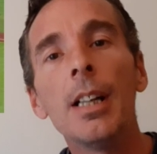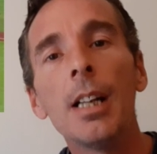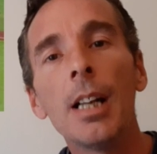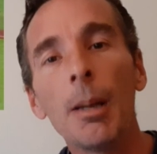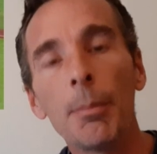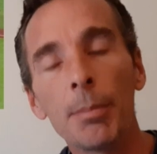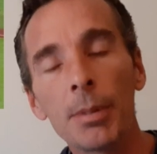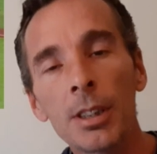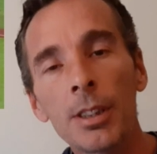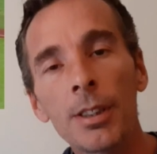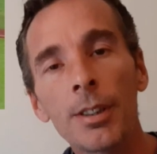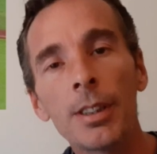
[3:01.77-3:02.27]
I'm
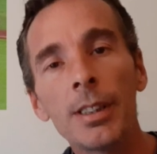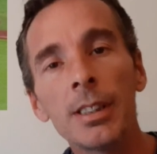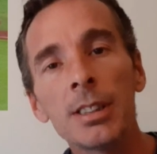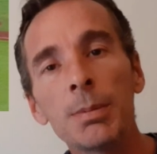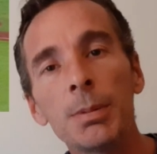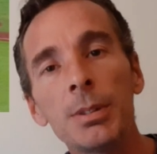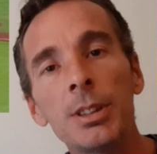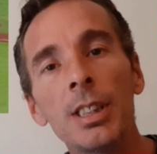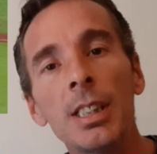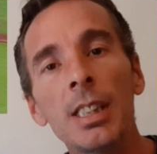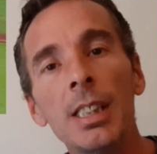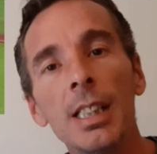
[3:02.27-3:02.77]
curious
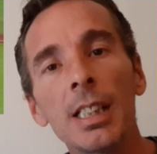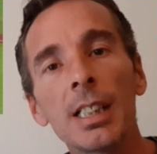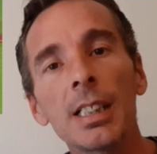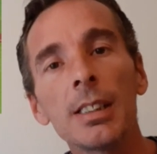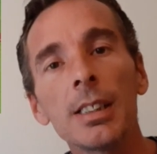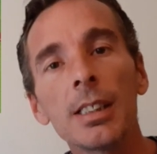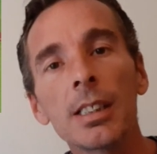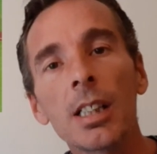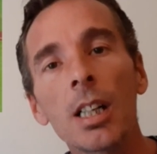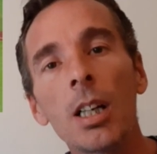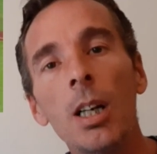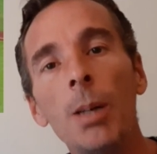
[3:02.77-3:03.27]
what you think in
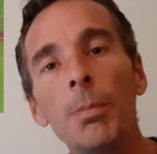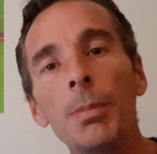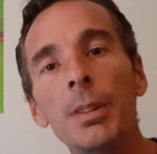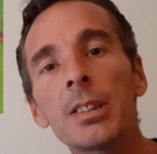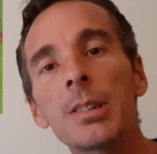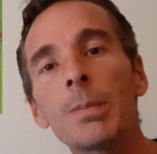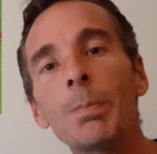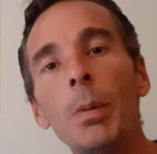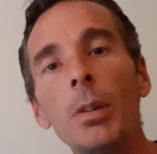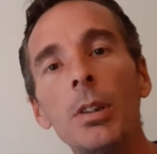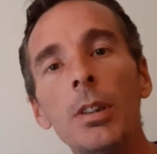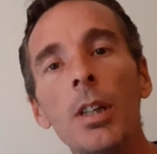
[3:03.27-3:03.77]
the comments
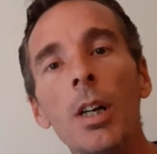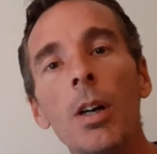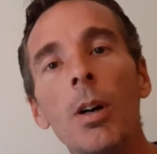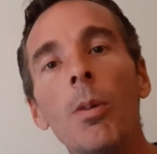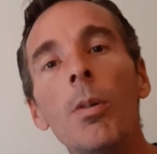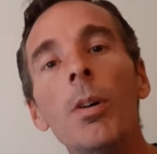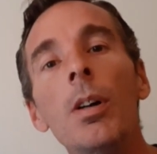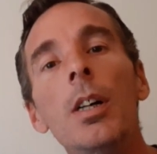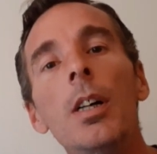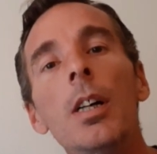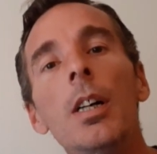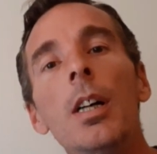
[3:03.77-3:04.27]

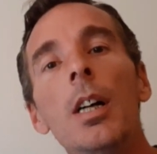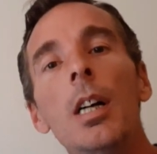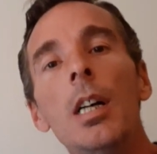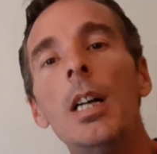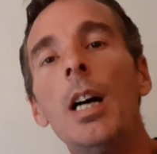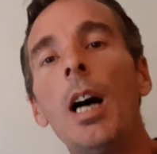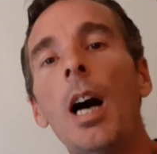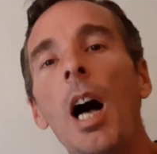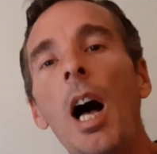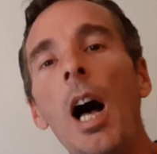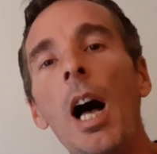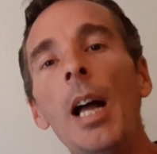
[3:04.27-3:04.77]
below.
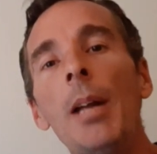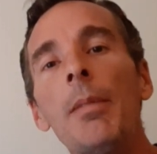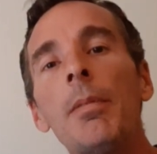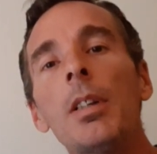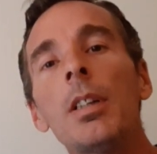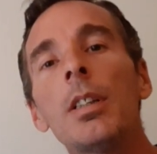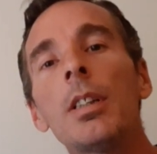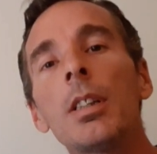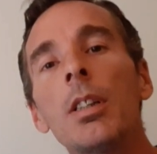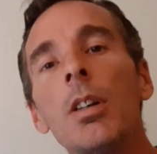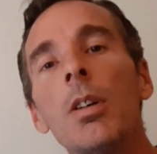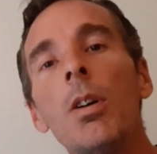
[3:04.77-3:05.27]
I'm
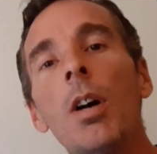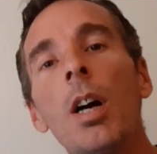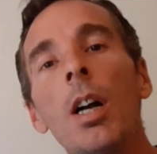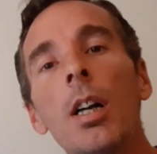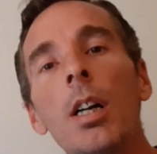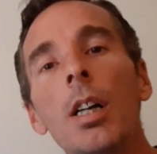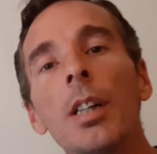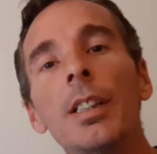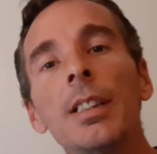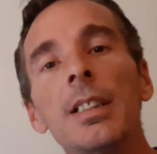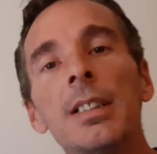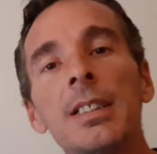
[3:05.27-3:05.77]
going to go
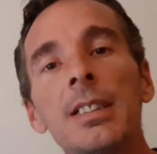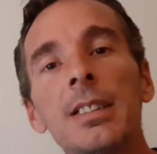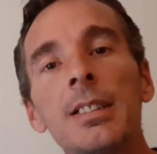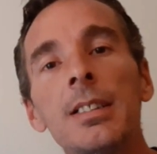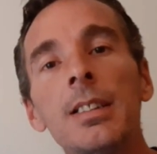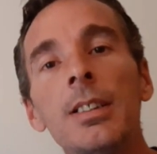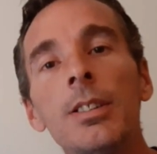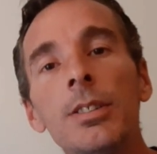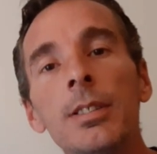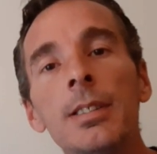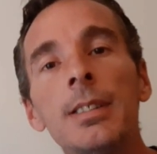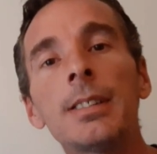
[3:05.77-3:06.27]
hard and
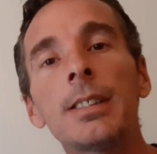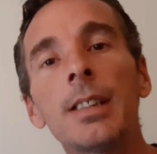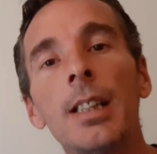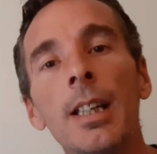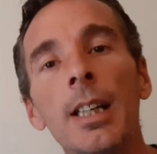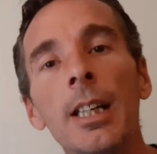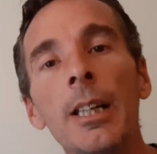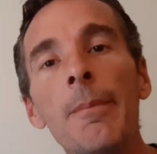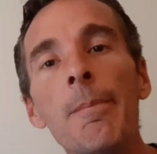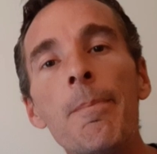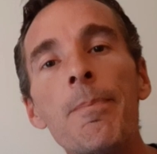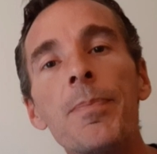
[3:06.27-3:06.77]
still
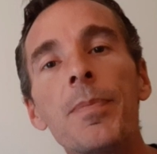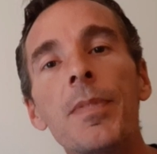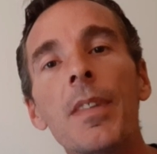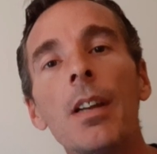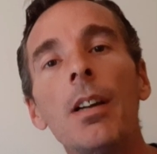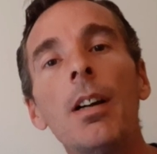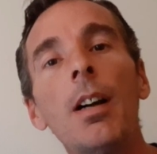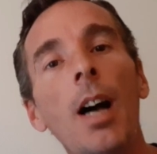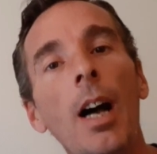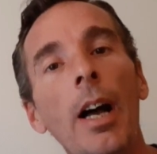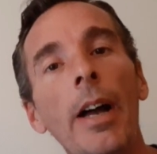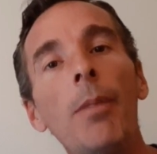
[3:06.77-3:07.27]
say
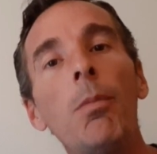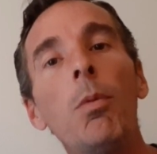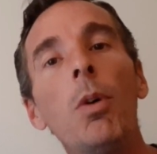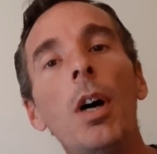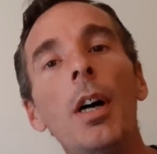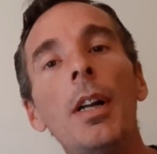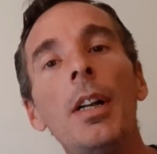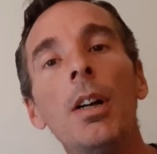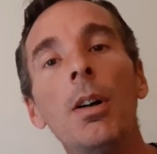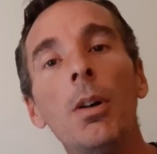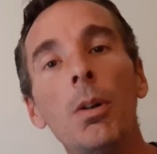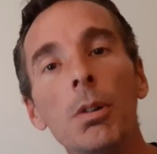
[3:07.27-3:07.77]
I
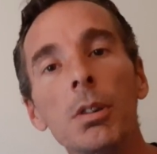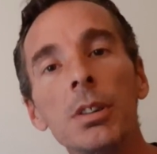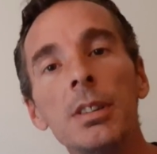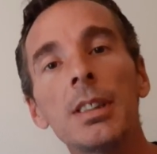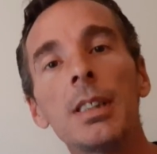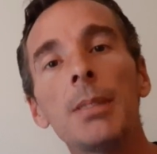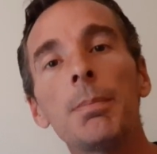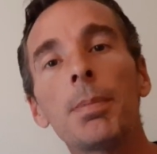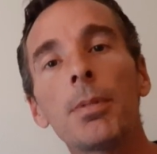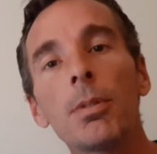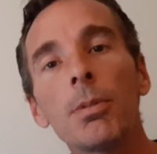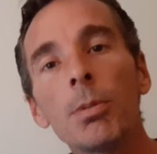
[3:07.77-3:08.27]
want
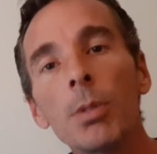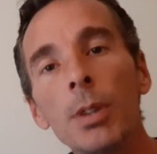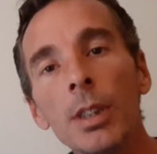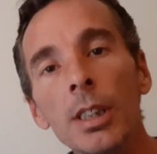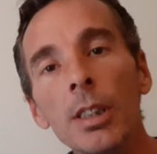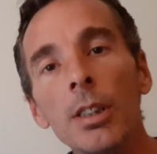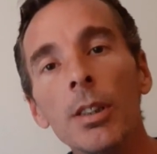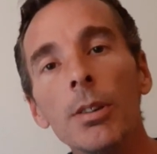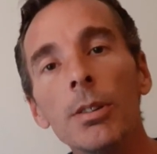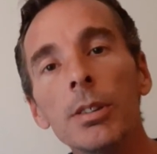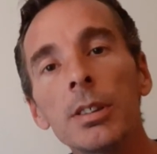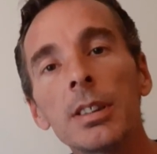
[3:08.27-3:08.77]
Jose
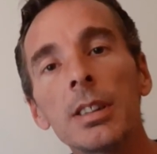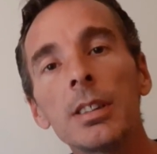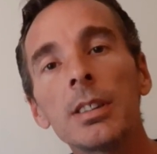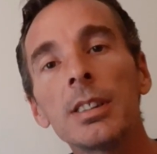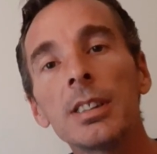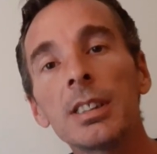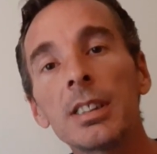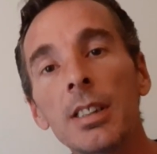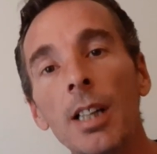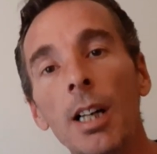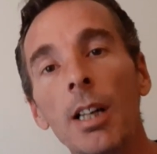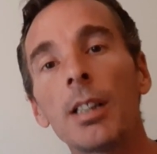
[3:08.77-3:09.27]
Berrios to
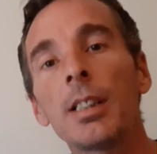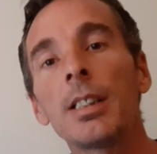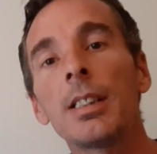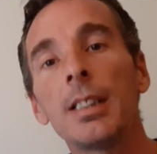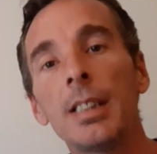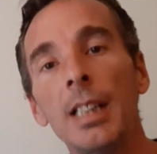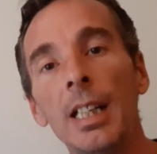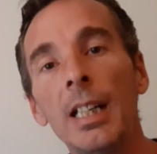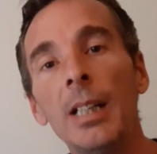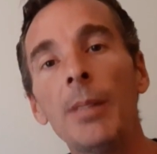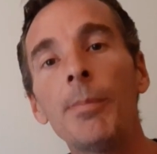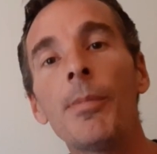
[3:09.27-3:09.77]
start
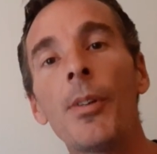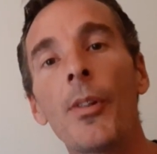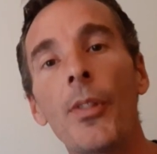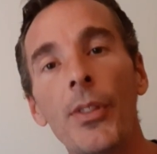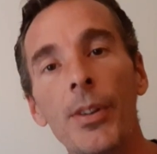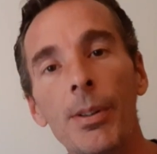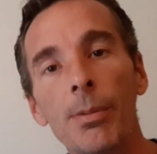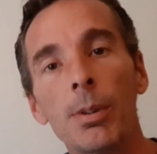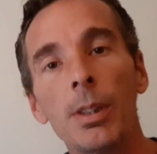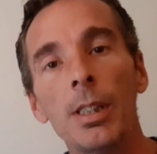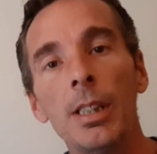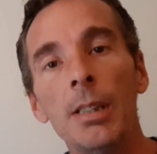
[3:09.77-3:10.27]
Game
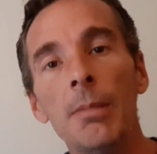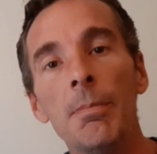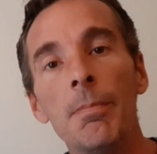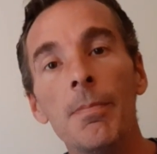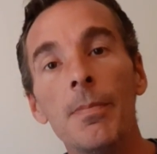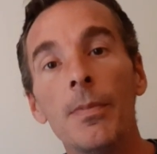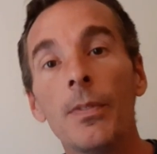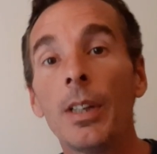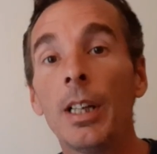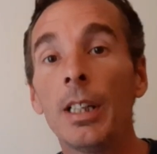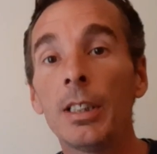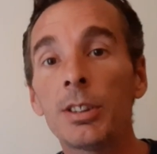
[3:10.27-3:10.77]
three.
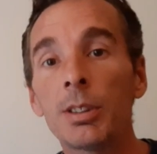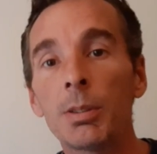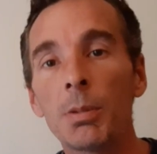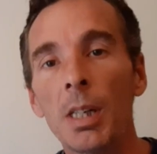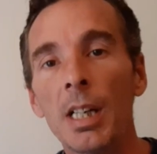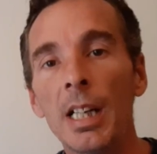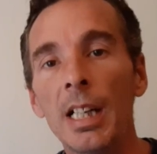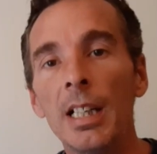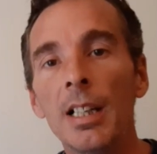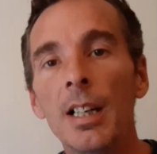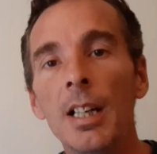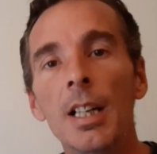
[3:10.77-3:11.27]
That's
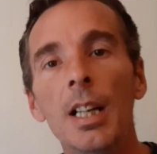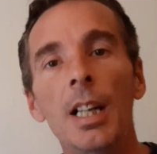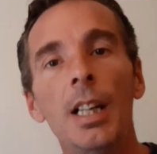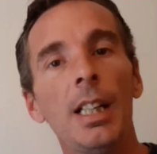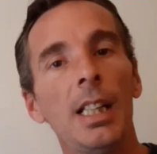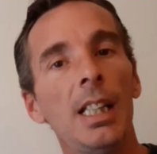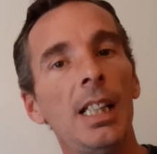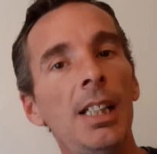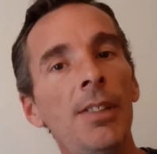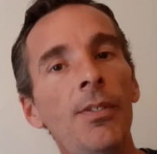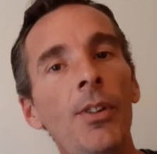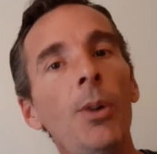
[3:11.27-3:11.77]
right.
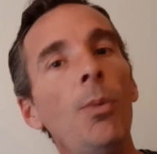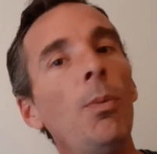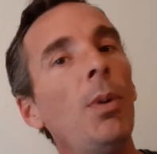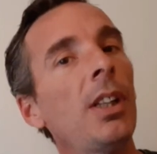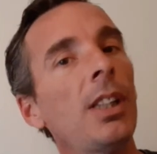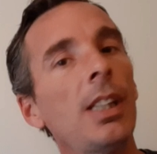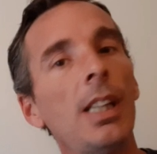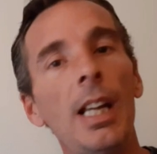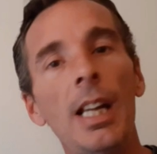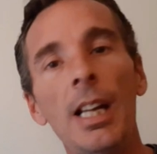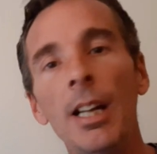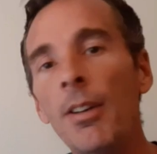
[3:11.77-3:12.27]
Even
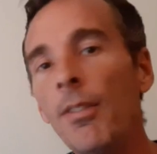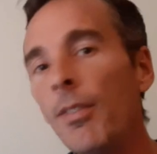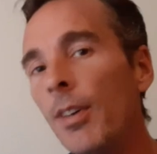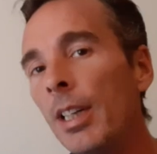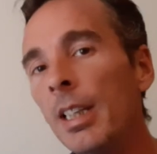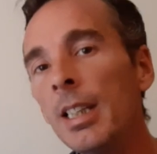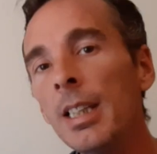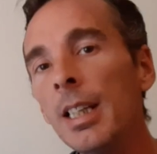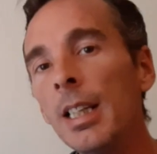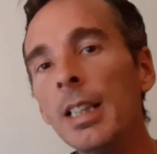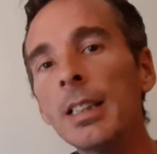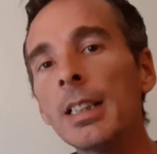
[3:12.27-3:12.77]
with
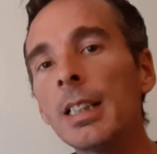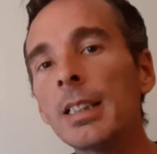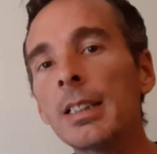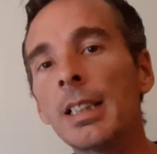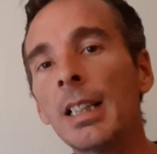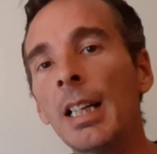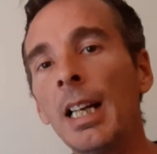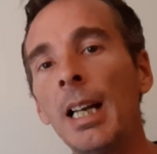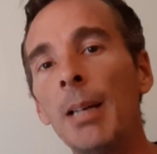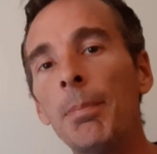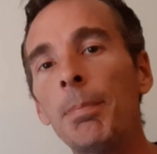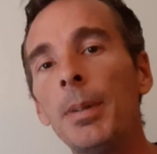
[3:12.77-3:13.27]
everything that's
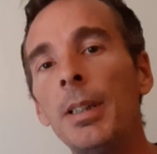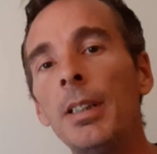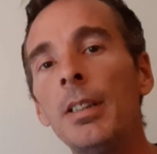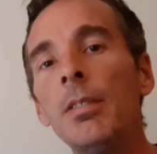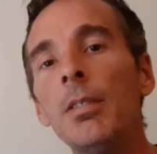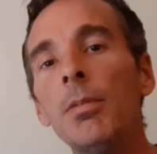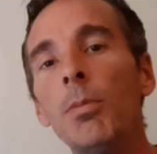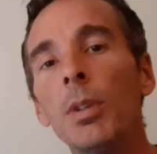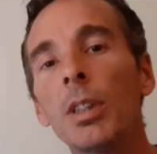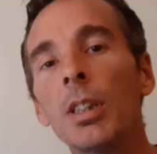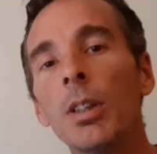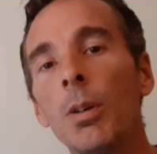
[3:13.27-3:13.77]
happened
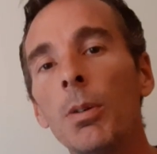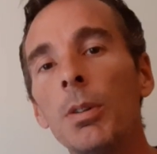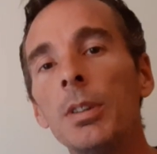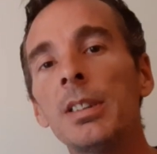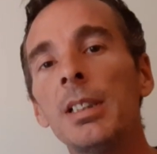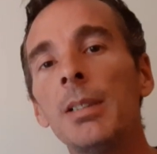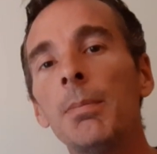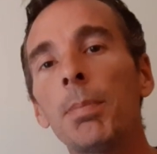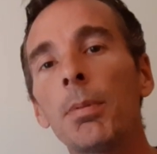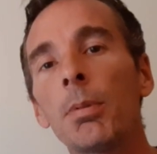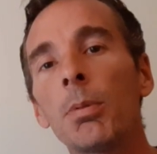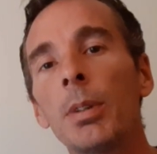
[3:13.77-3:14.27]
with
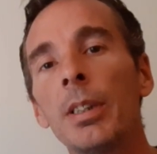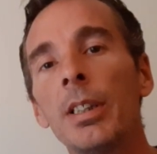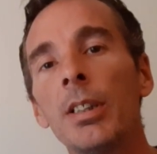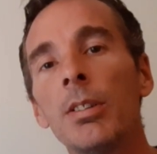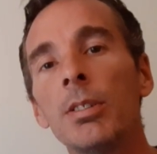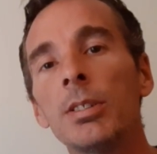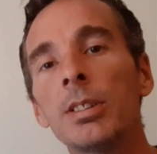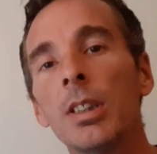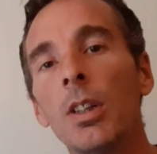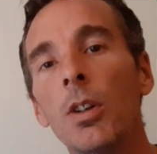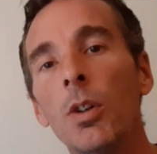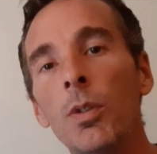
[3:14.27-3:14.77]
Jose
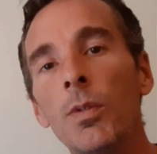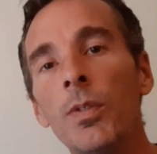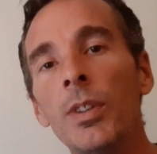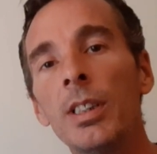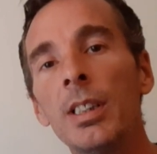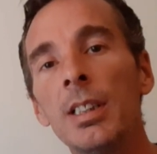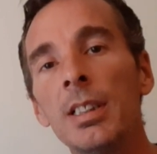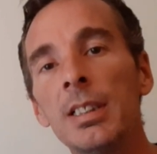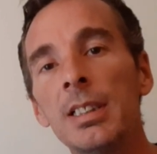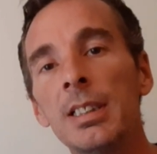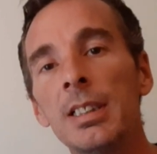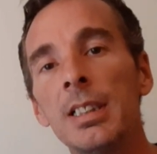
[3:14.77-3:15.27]
Berrios over
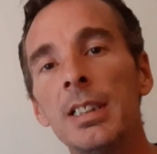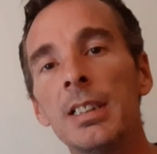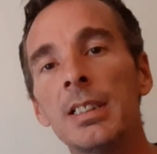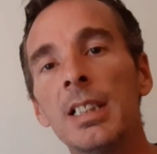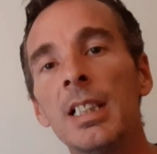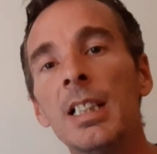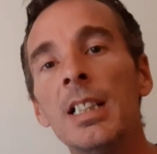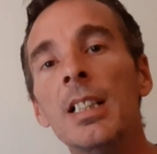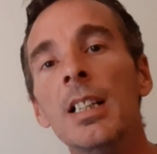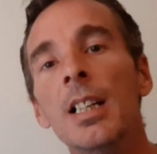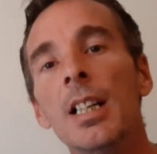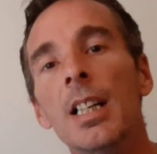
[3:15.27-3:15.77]
this season,